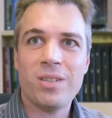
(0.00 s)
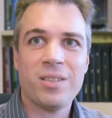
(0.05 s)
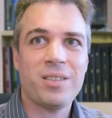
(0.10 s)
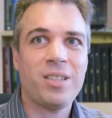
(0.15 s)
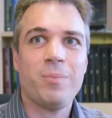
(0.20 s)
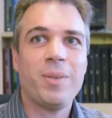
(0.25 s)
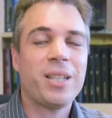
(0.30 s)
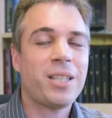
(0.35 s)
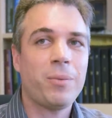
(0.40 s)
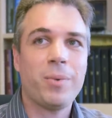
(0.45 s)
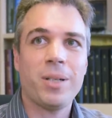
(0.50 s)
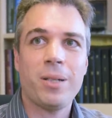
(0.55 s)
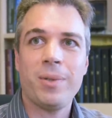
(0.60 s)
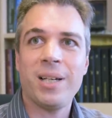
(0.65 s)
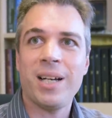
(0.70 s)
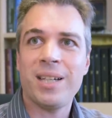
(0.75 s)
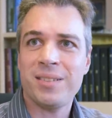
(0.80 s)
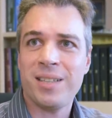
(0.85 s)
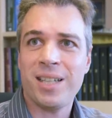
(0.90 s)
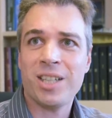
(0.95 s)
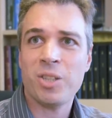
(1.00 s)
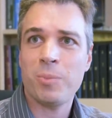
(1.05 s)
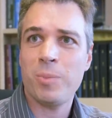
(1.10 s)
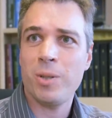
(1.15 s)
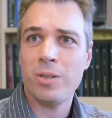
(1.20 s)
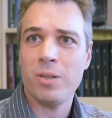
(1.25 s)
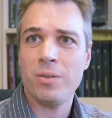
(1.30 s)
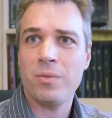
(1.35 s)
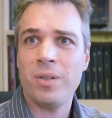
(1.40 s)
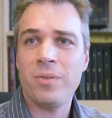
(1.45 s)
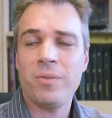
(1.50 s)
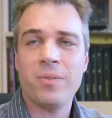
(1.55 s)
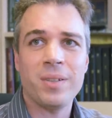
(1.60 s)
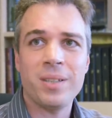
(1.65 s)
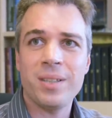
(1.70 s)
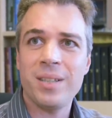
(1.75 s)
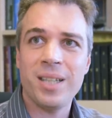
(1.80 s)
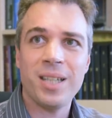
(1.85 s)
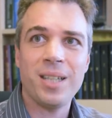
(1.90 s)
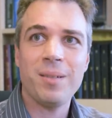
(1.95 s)
Does it matter whether we ask experts of
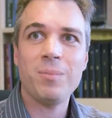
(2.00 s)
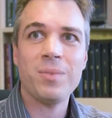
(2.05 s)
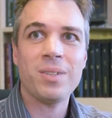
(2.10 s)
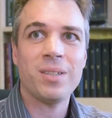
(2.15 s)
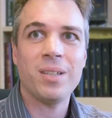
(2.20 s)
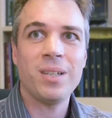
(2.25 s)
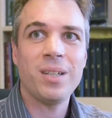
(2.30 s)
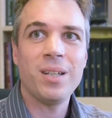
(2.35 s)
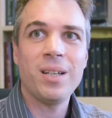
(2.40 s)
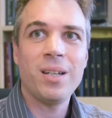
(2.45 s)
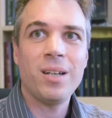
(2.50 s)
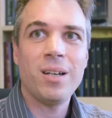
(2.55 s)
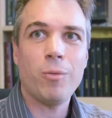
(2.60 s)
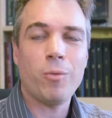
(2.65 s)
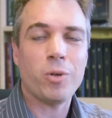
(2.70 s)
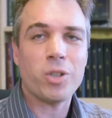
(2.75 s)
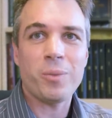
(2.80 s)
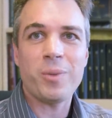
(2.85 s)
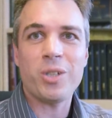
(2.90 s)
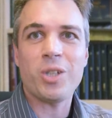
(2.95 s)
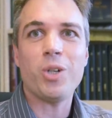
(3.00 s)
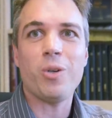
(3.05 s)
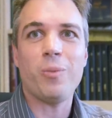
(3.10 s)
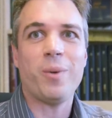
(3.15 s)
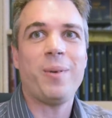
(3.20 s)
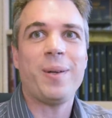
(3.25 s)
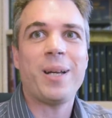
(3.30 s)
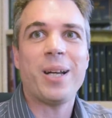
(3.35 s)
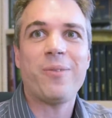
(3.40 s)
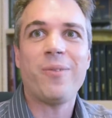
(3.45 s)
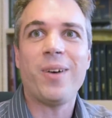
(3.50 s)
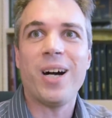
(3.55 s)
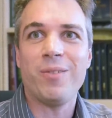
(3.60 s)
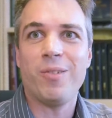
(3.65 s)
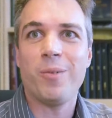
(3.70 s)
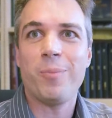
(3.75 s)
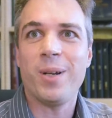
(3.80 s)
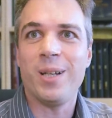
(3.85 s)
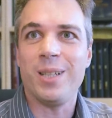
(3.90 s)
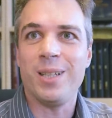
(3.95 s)
different teams? And what do we do when we get five
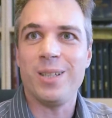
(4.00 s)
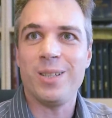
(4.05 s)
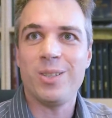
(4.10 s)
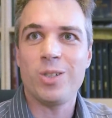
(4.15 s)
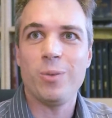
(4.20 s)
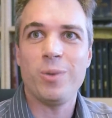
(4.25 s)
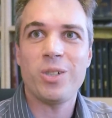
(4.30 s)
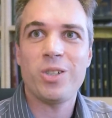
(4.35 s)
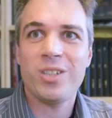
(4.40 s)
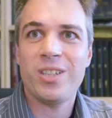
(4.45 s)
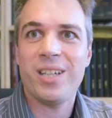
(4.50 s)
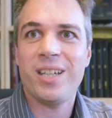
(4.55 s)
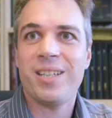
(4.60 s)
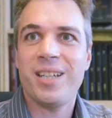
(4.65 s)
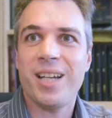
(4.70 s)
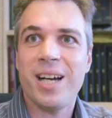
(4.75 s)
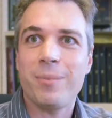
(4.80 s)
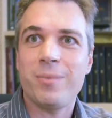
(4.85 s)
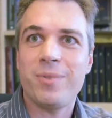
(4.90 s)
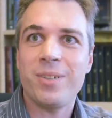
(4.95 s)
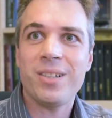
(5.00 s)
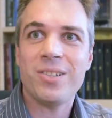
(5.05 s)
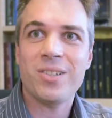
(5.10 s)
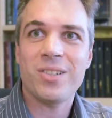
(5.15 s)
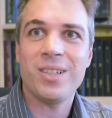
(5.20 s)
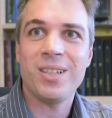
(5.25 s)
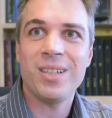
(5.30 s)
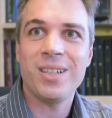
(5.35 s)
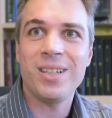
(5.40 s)
opinions? Do we just take the average?